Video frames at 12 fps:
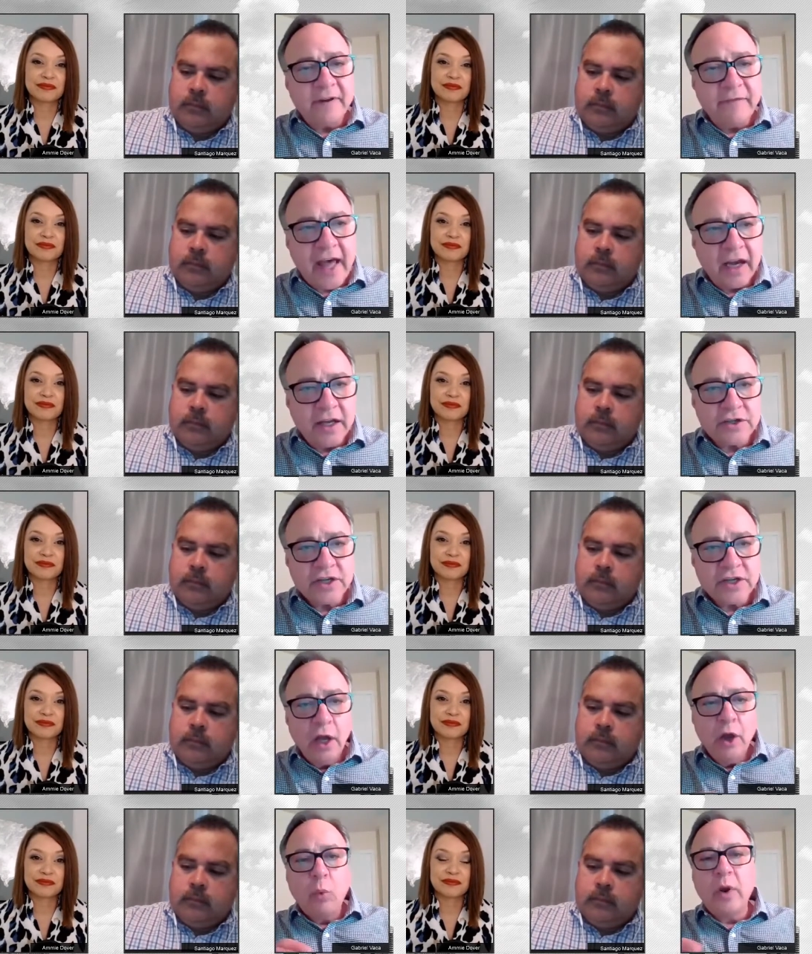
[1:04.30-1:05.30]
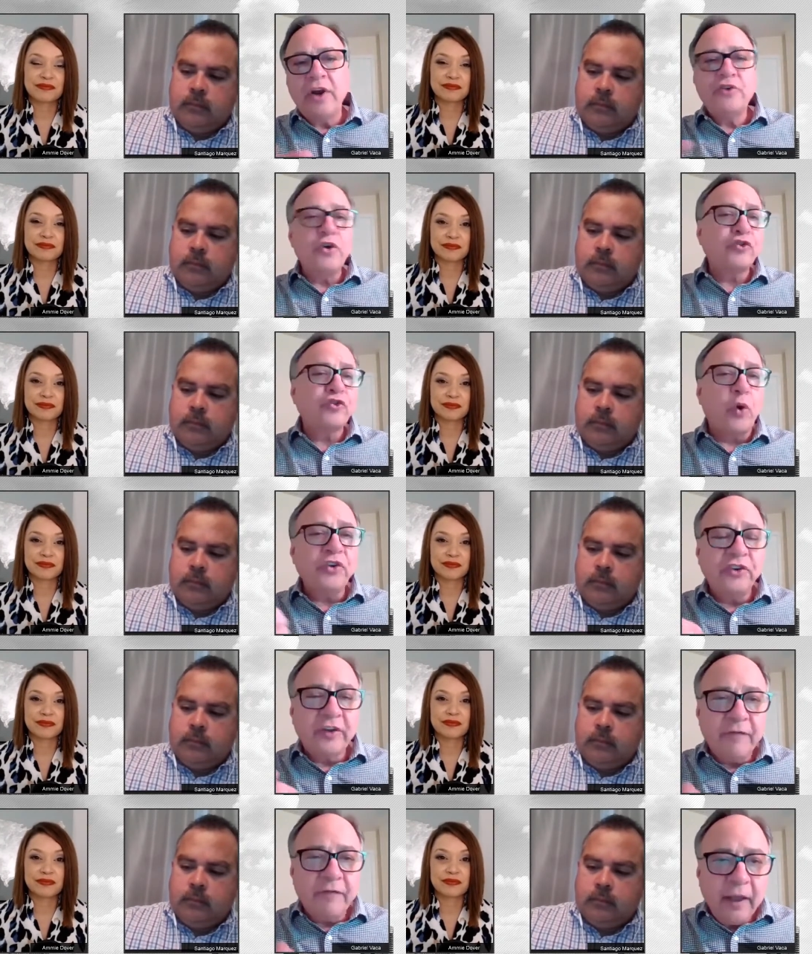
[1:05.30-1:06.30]
Speaker 1: advantage? What is your
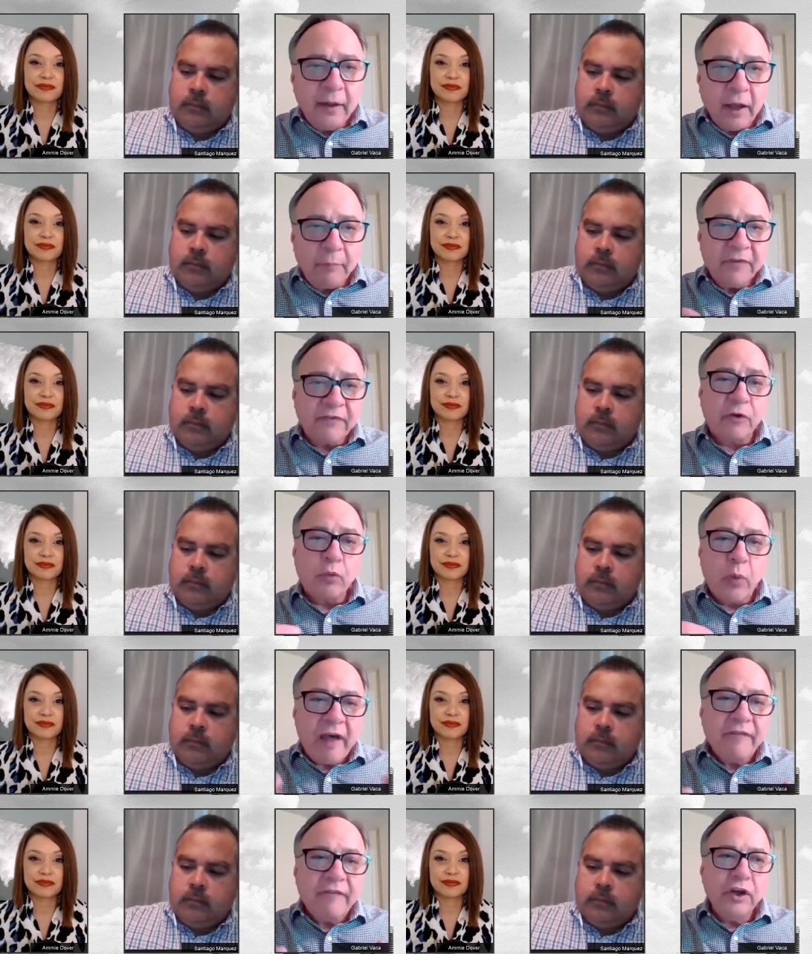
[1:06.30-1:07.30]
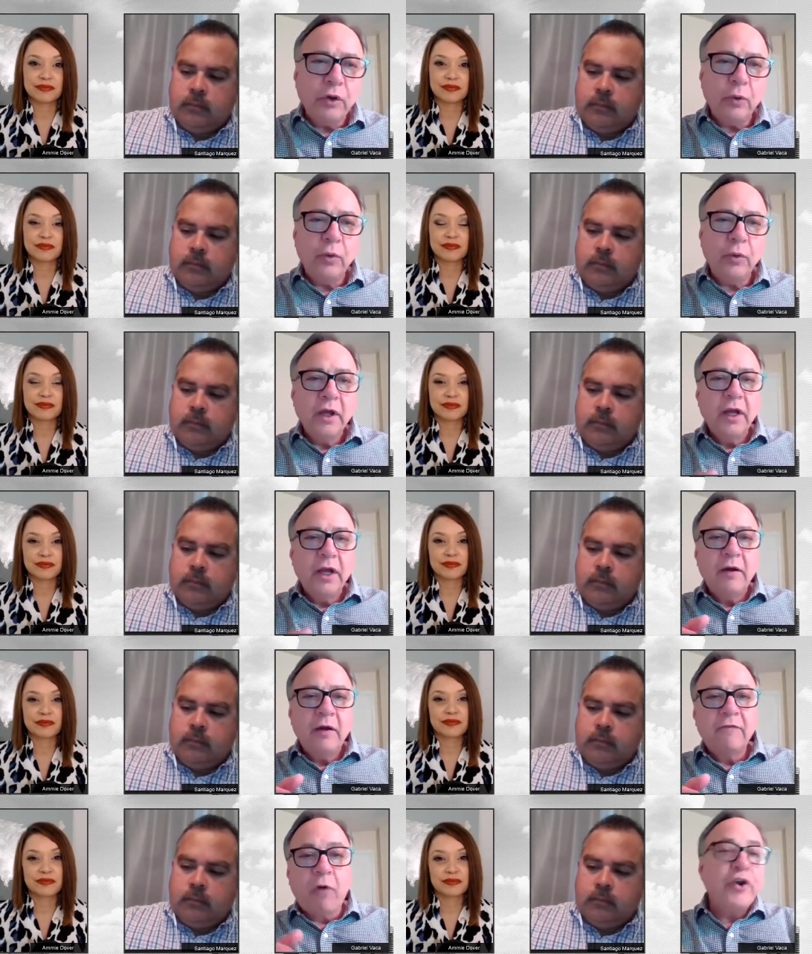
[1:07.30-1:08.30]
sources of income for revenue
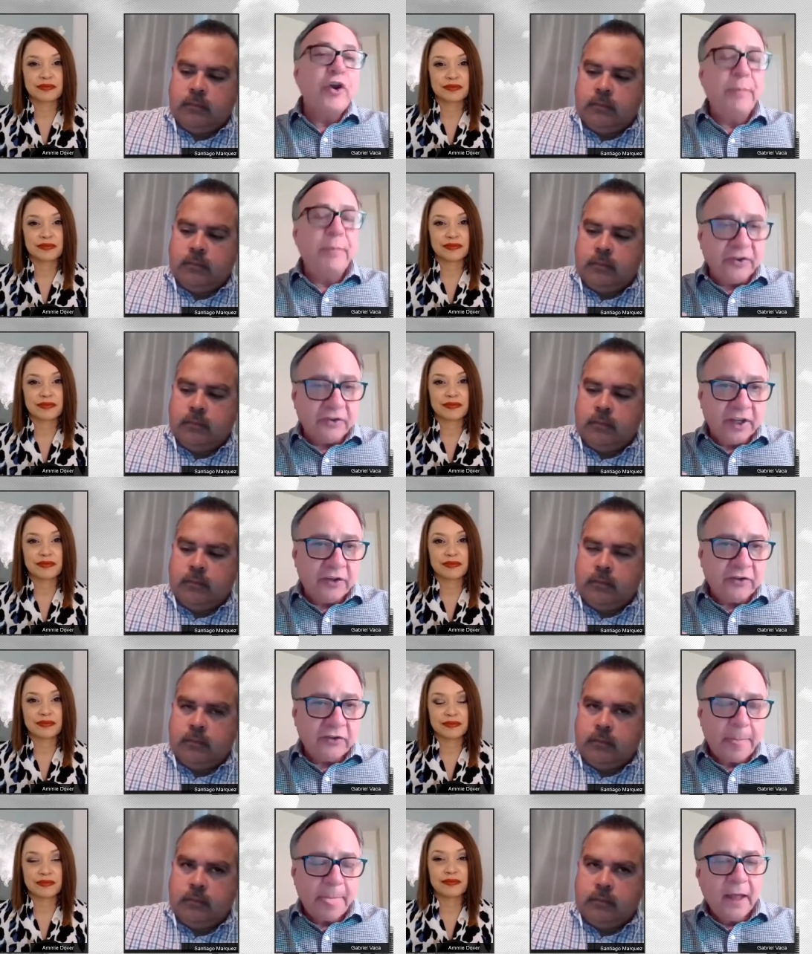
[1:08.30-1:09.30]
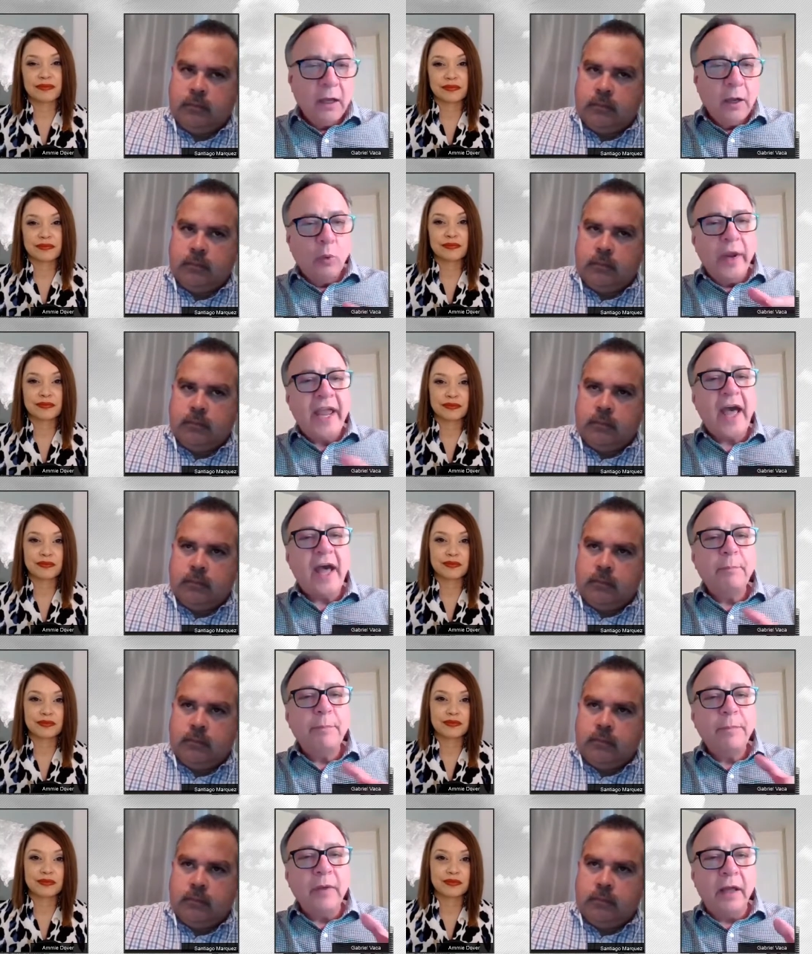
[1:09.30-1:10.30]
for your business? We had
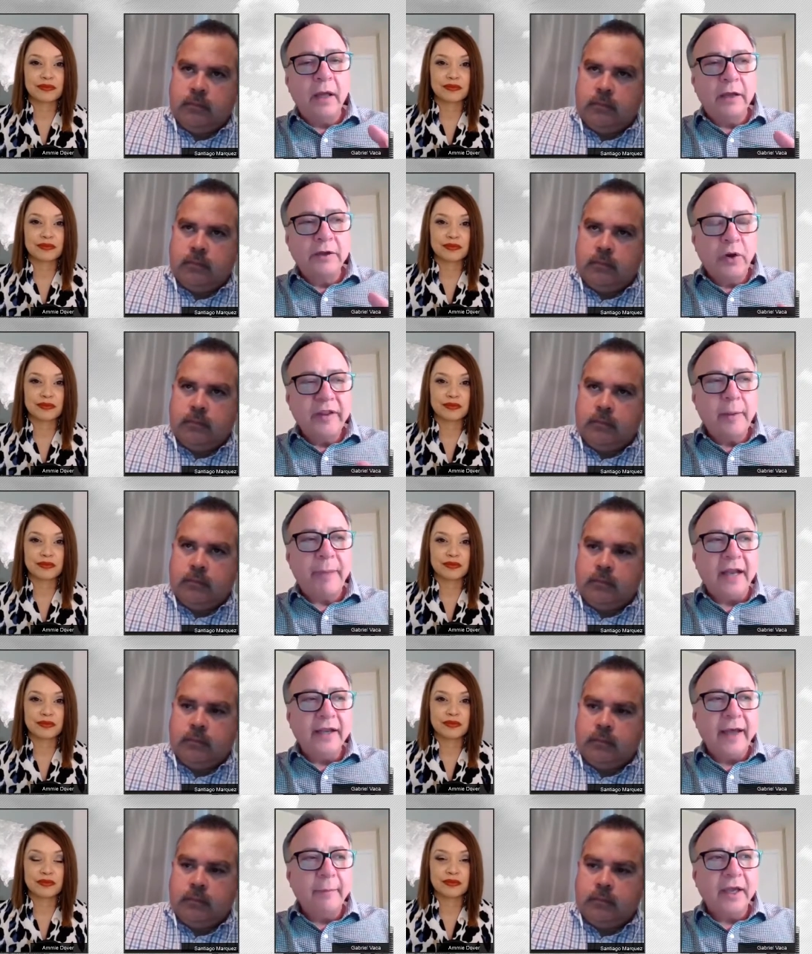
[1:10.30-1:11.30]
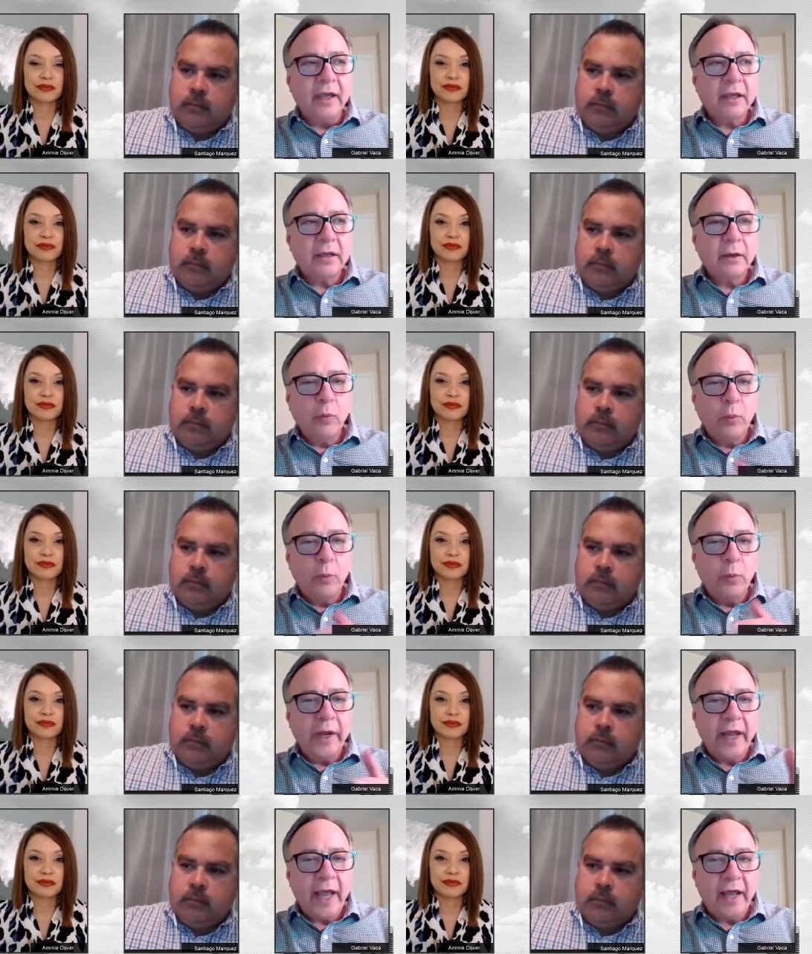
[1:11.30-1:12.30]
uh, during the pandemic,
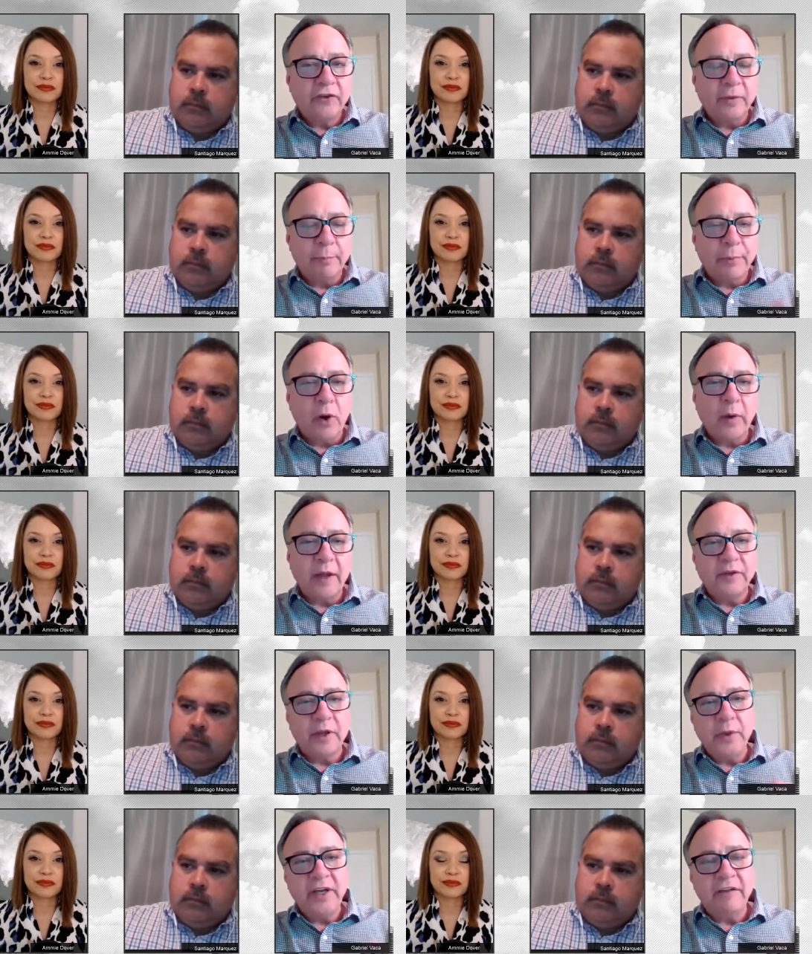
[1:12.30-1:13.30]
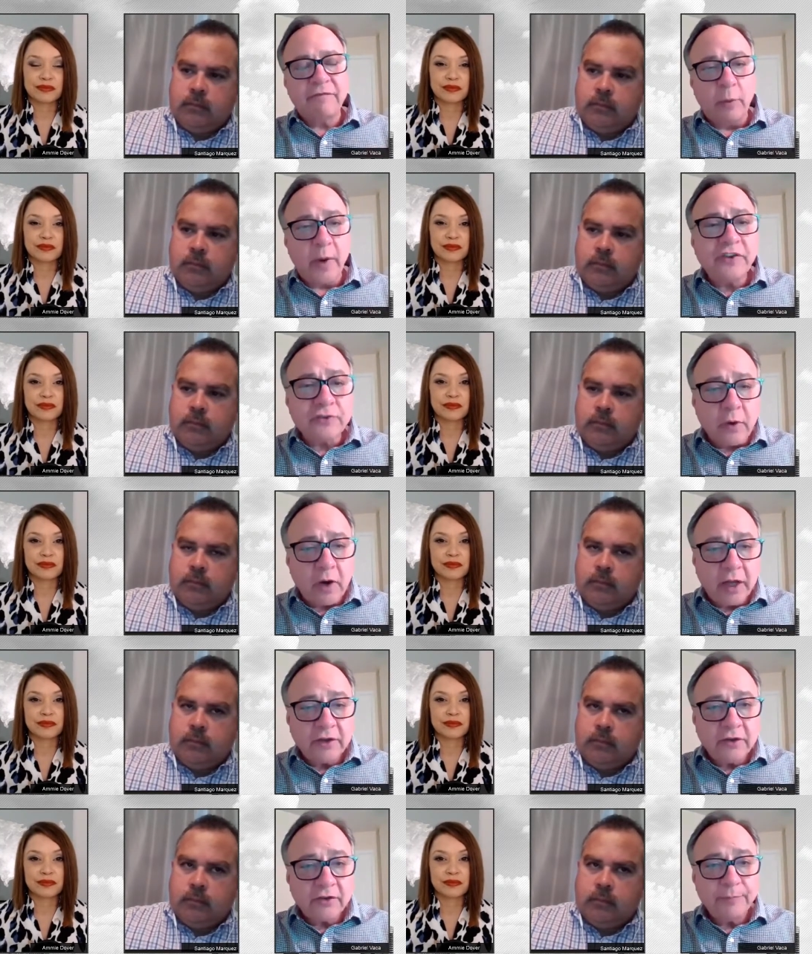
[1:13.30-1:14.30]
we had some programs that we did for
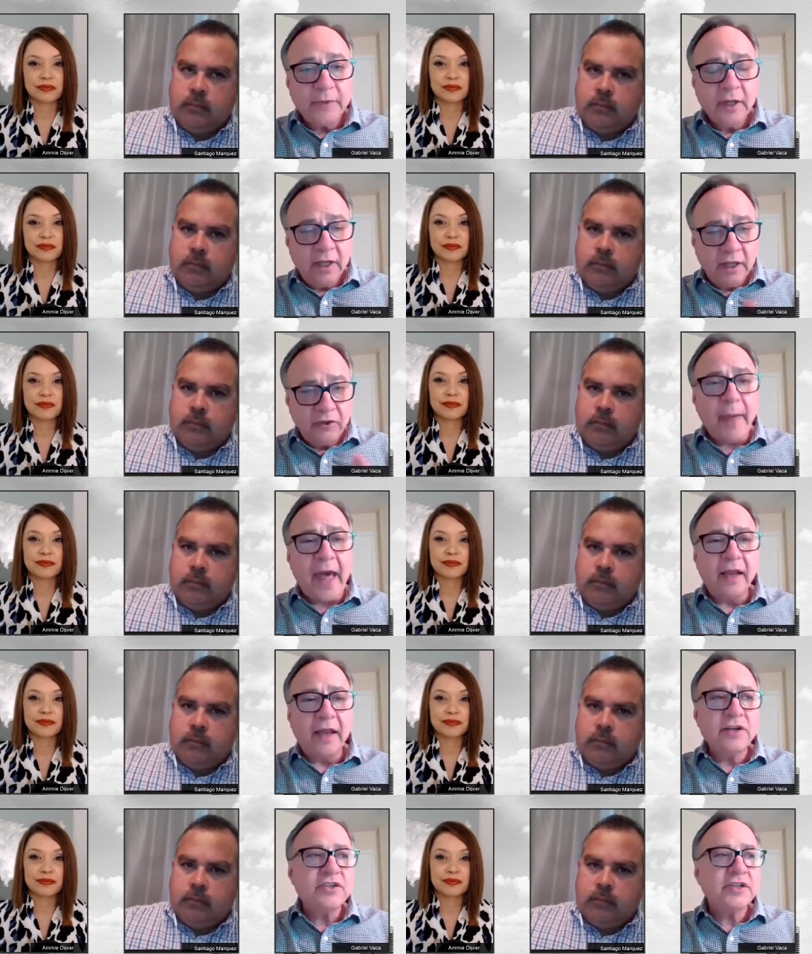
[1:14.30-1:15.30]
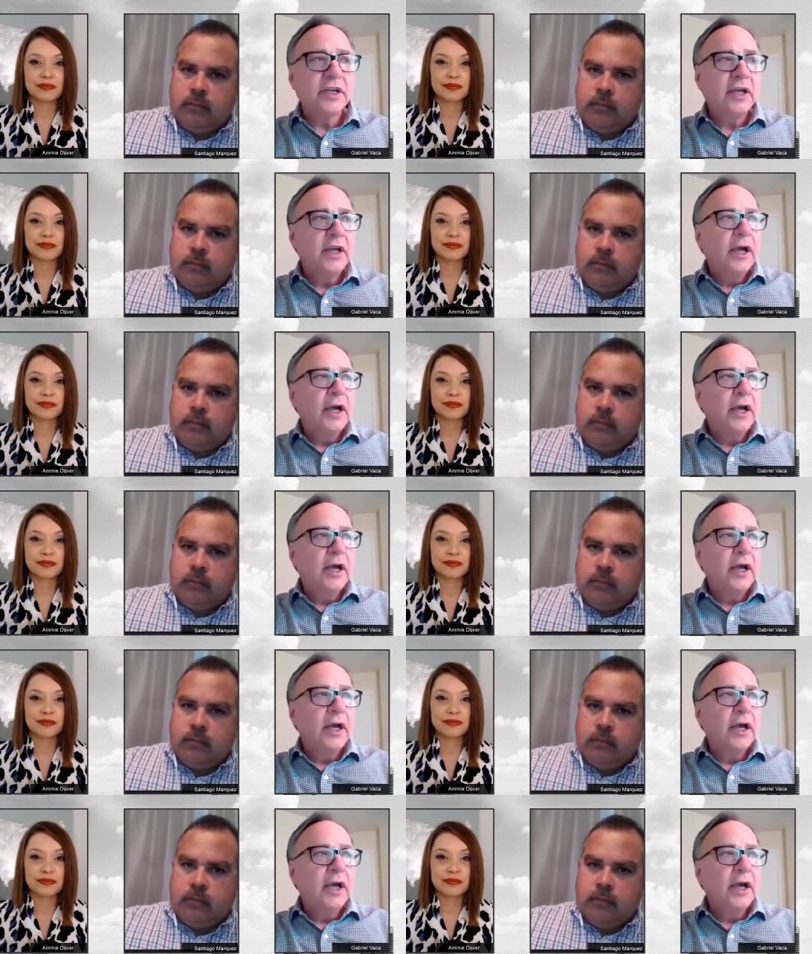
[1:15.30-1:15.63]
restaurants in Spanish.